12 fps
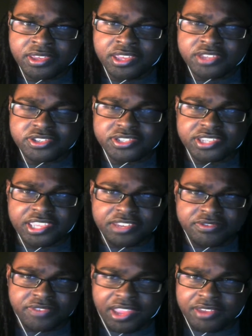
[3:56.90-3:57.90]
just to get
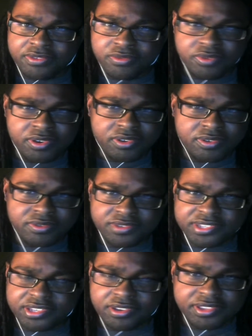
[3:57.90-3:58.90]
around the world,
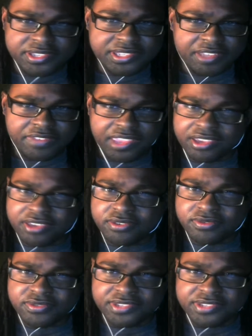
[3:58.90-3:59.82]
see all the stuff that Aku's